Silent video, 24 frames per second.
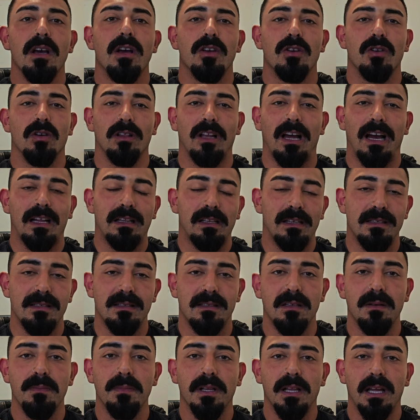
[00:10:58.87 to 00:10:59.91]
You're likely
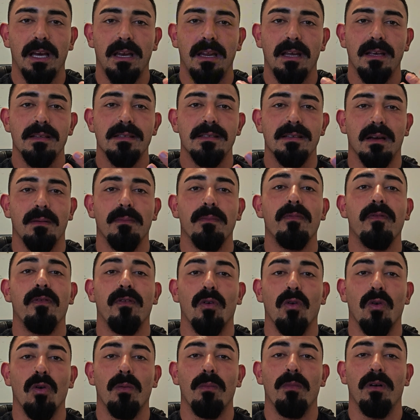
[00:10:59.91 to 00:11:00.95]
stimulating some
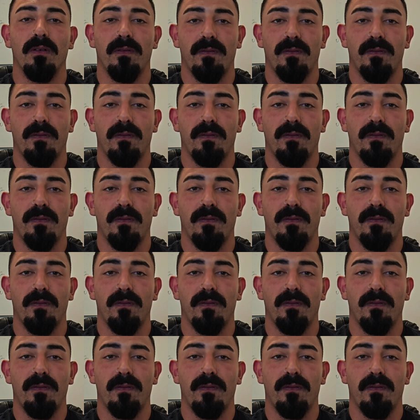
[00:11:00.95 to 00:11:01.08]
form of